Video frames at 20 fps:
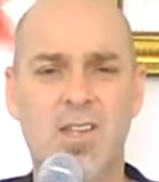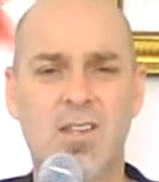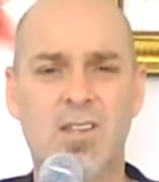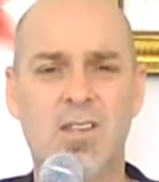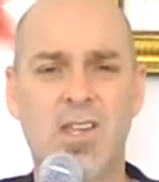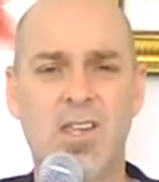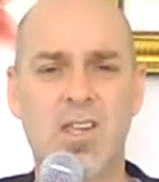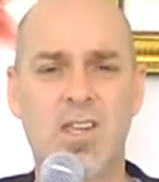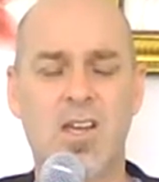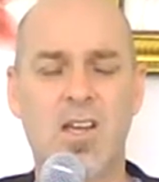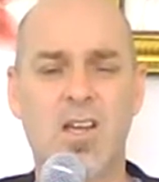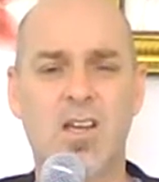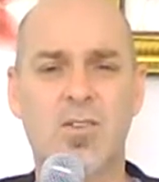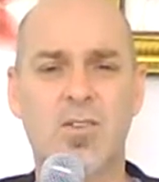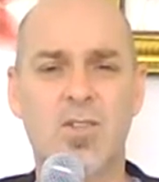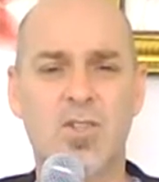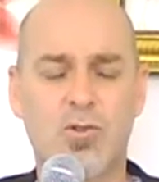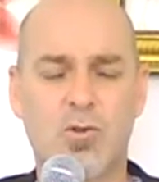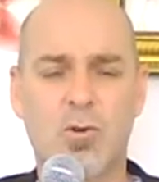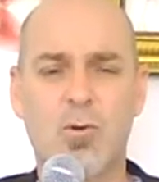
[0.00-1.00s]
the
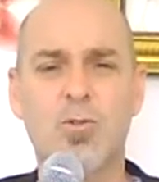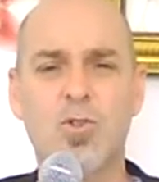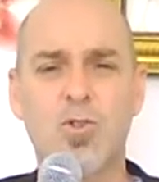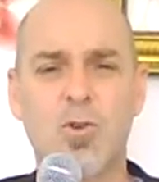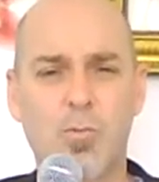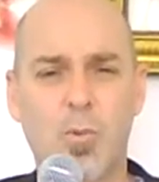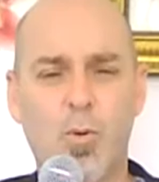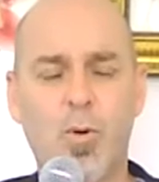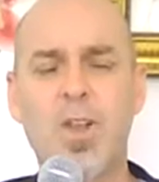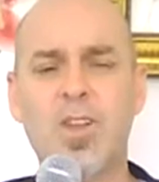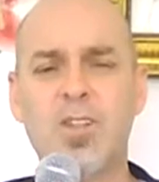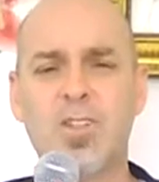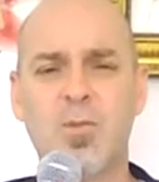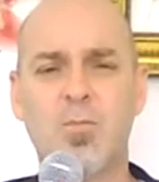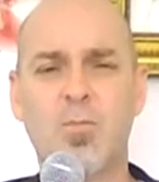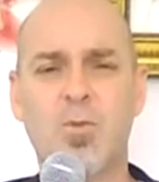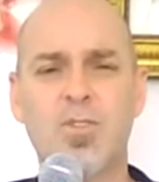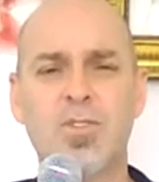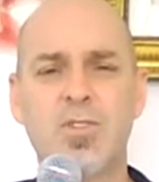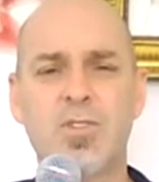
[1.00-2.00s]
the uh, scriptural
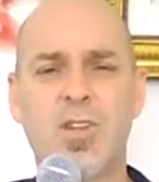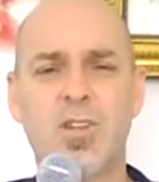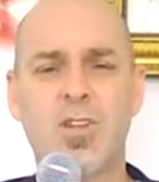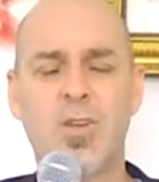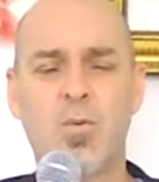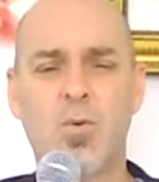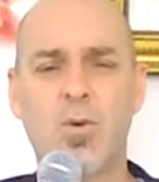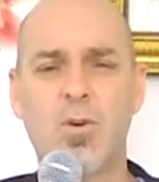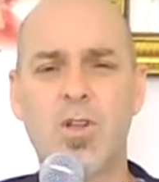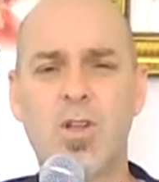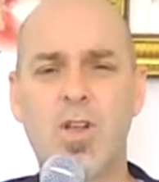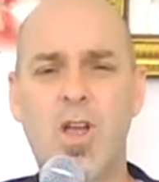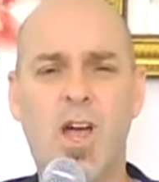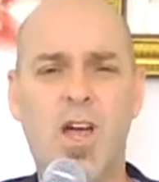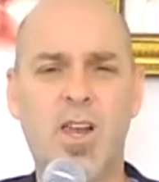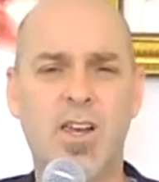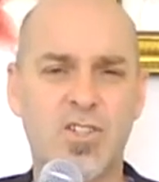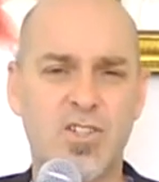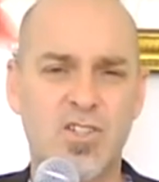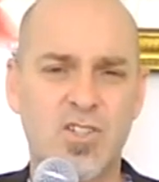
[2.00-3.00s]
principles of the
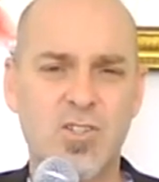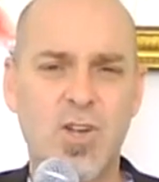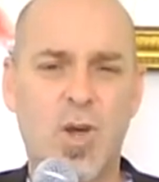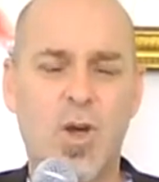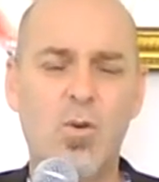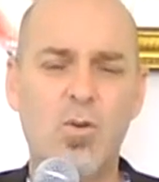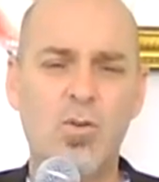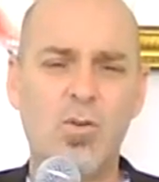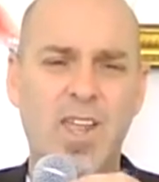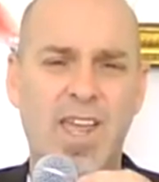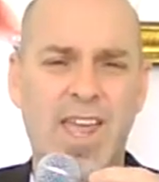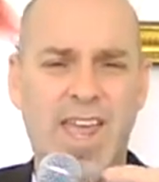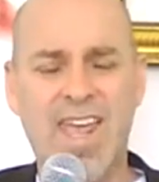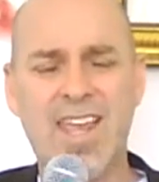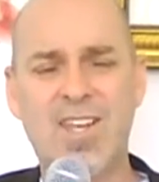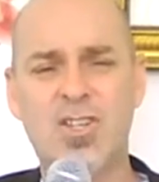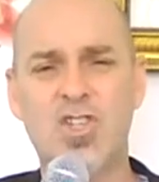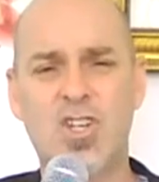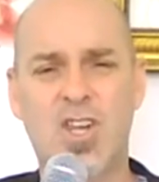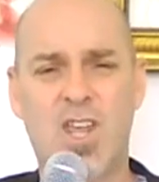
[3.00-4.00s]
Word of God. It's
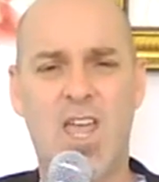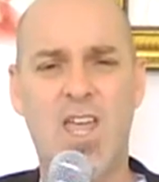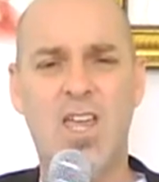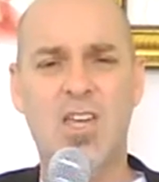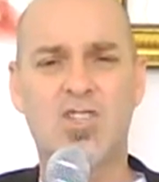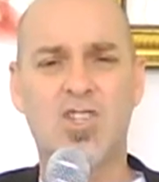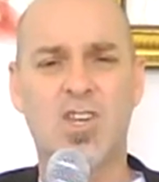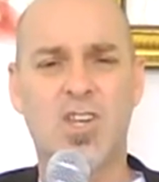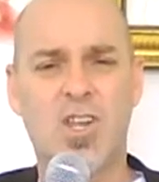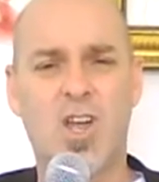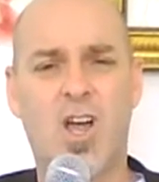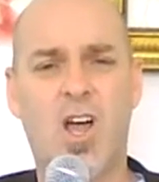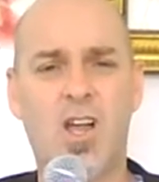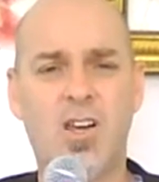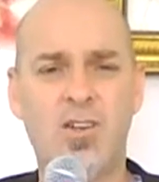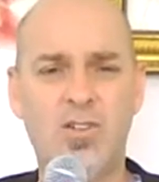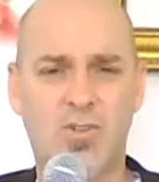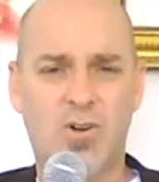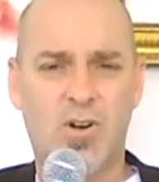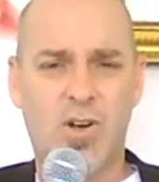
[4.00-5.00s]
total
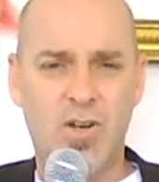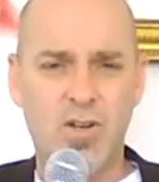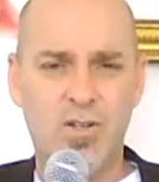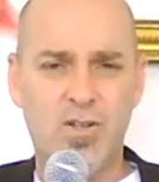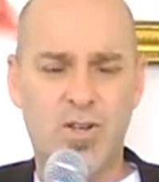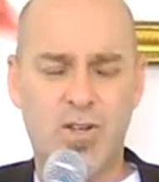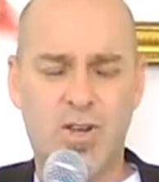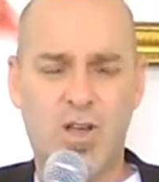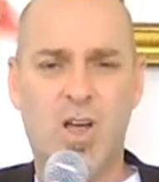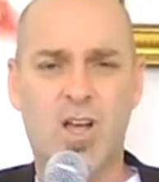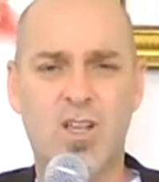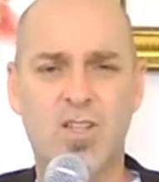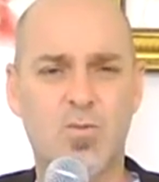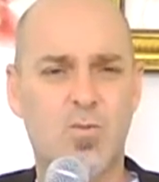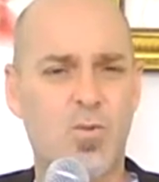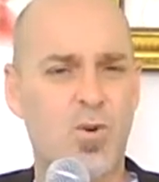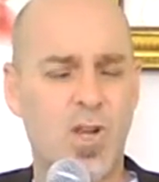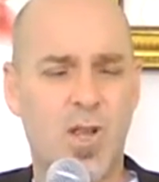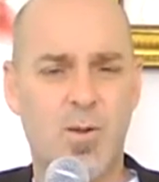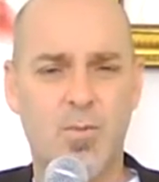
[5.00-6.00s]
education contrary to
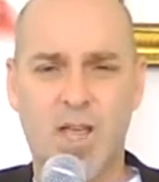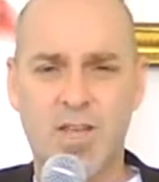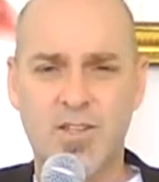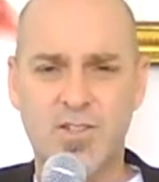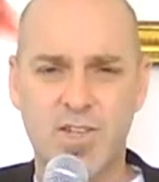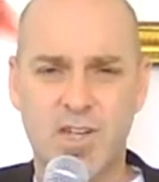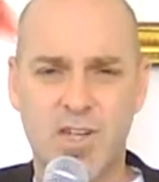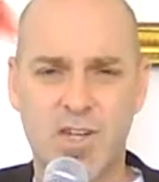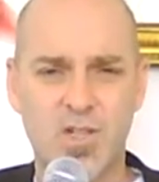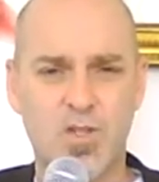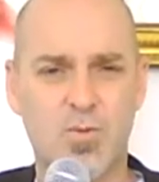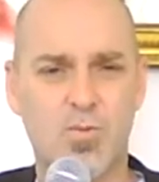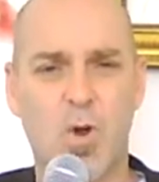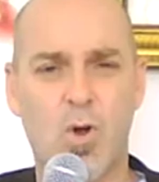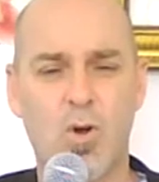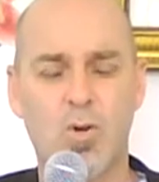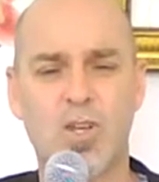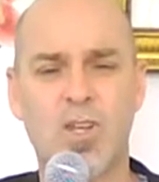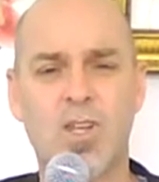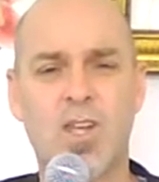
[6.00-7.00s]
God's Word. I'm not saying
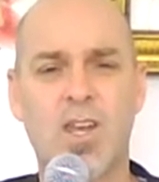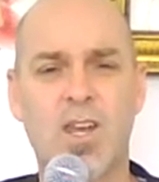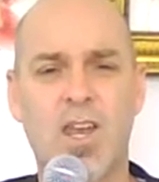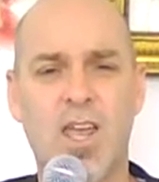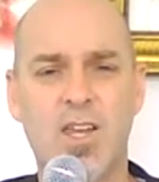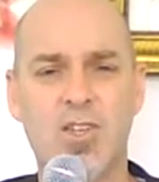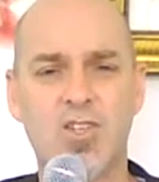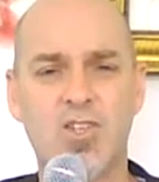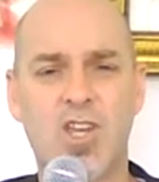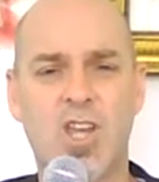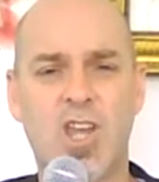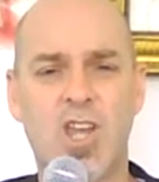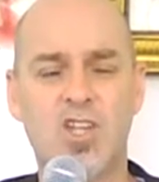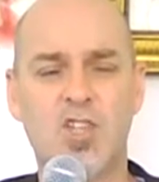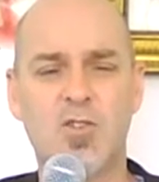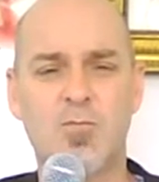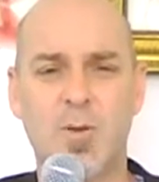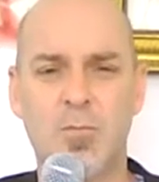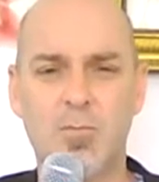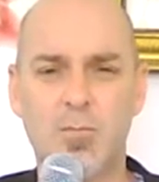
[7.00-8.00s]
it's wrong to get an
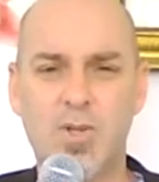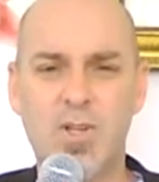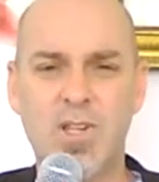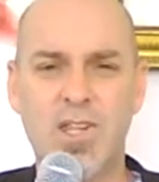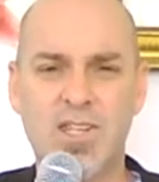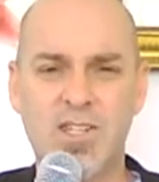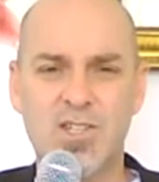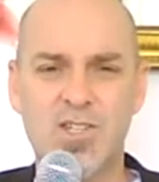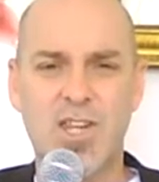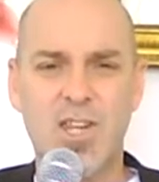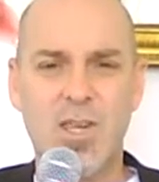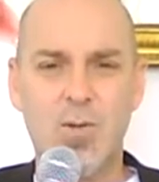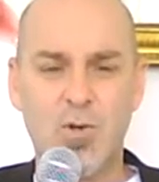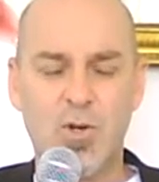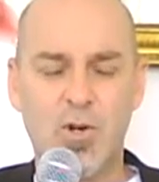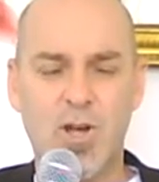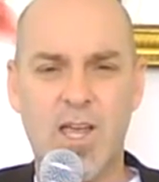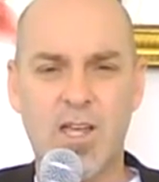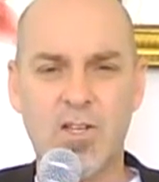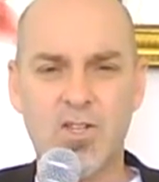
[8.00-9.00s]
education, but please
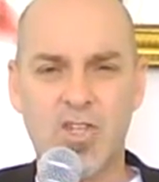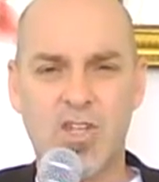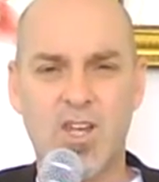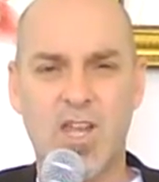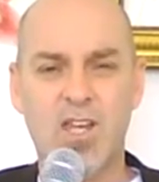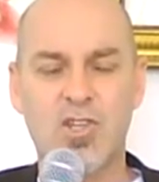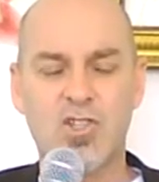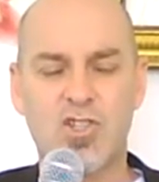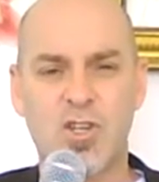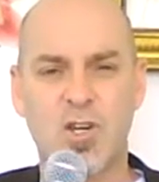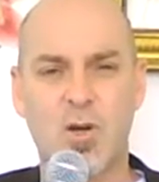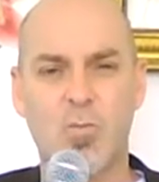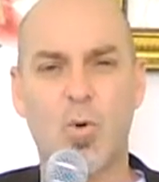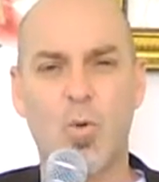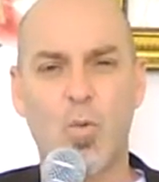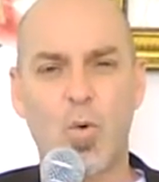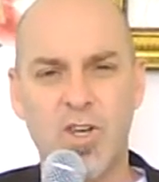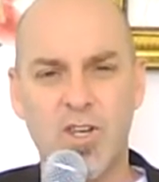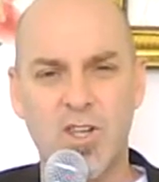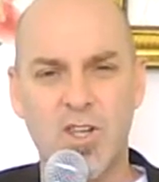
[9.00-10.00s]
keep your
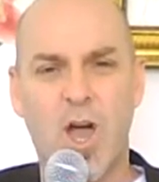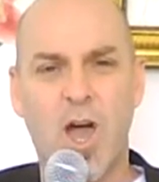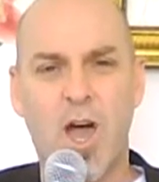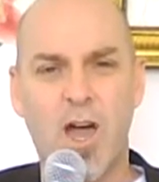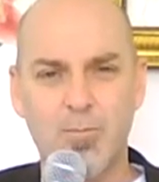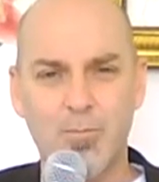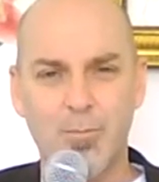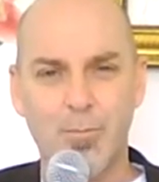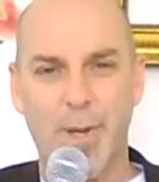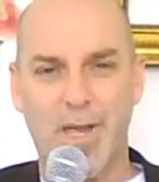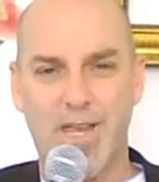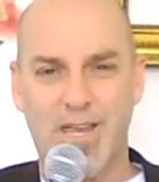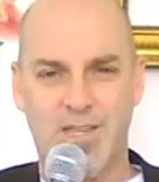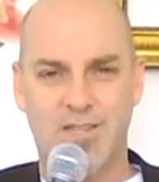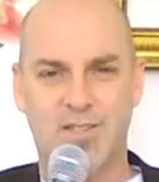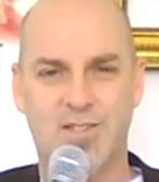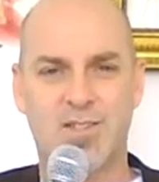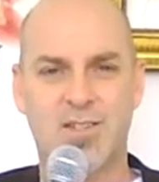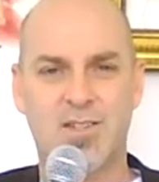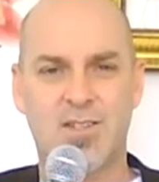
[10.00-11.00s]
education number one God
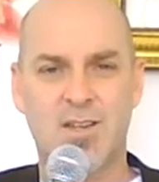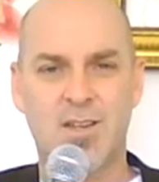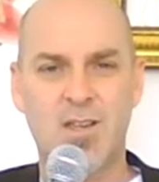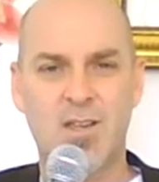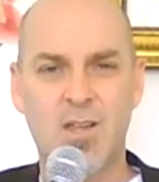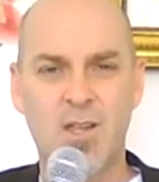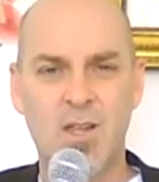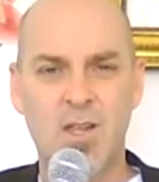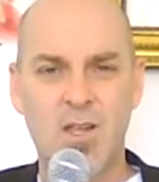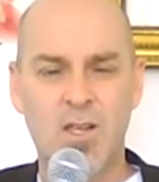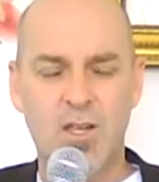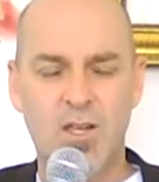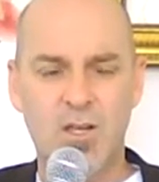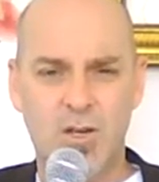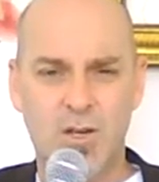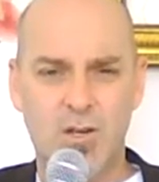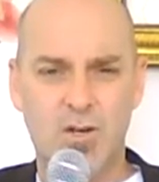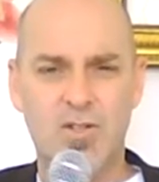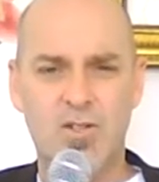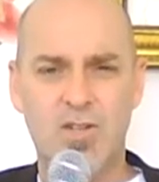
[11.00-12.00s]
based.
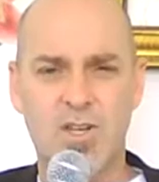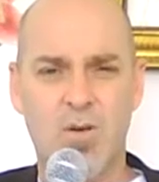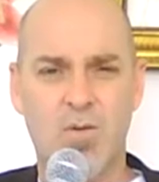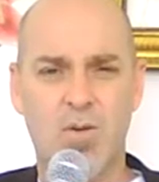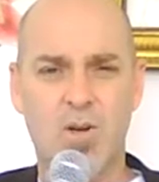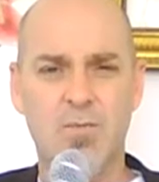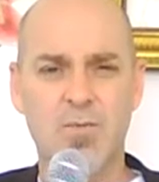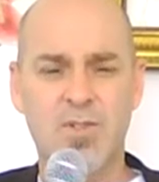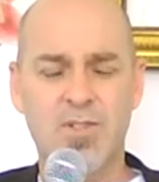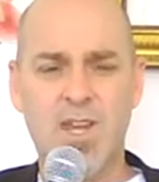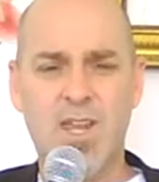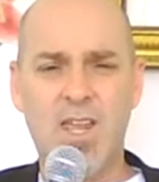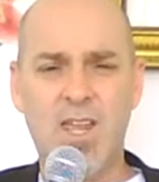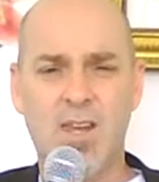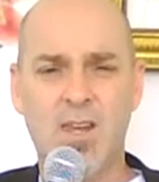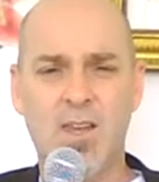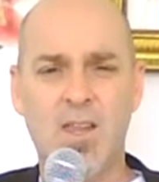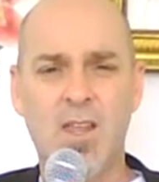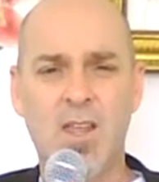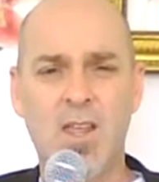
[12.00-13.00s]
You understand what I'm
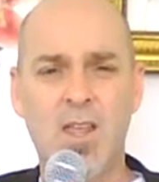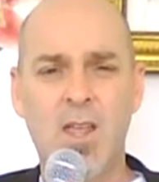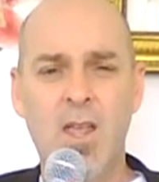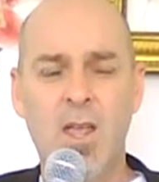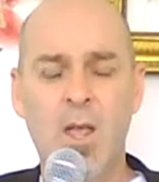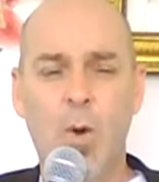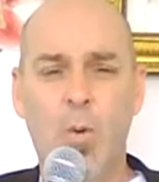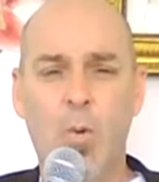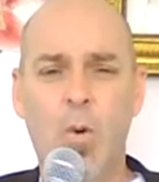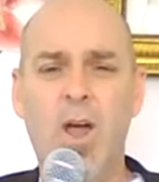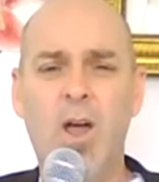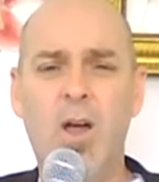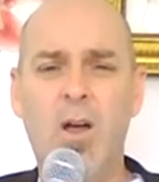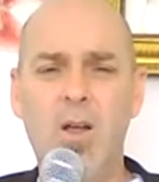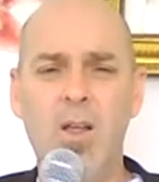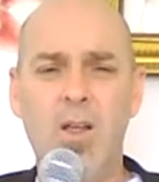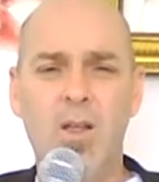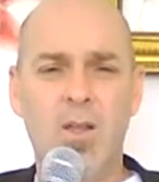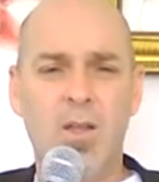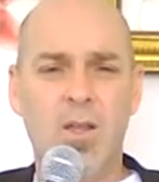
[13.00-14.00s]
saying?
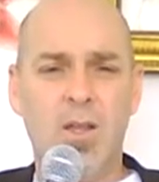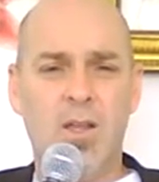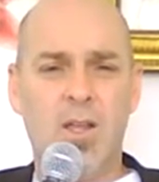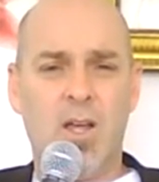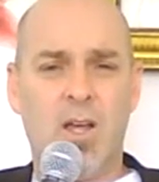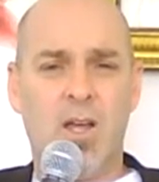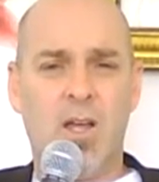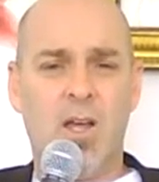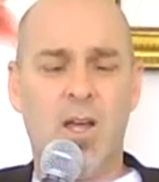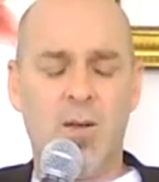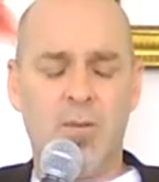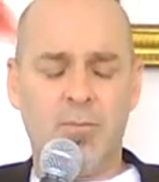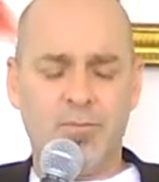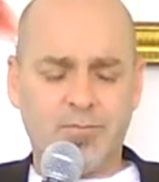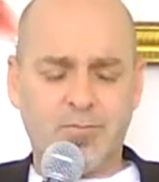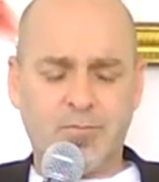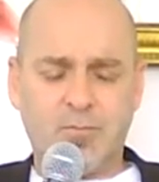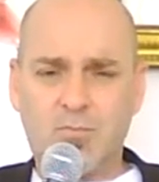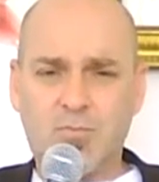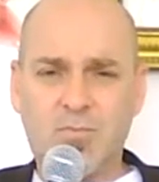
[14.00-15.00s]
Well.
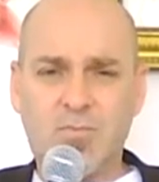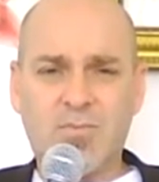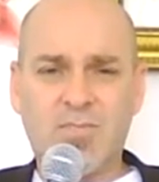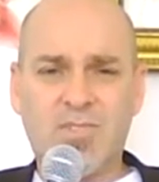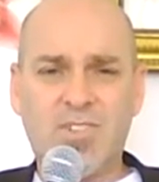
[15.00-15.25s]
Um,